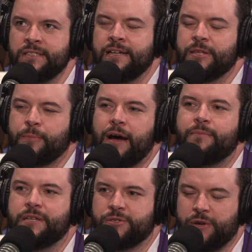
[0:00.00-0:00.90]
And the
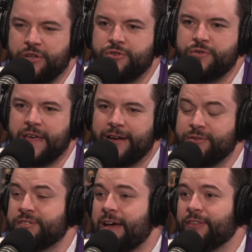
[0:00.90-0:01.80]
problem is when you do that,
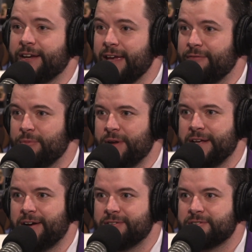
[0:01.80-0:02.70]
you sound like
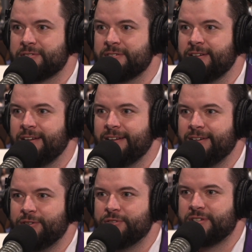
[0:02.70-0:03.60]
everybody else who's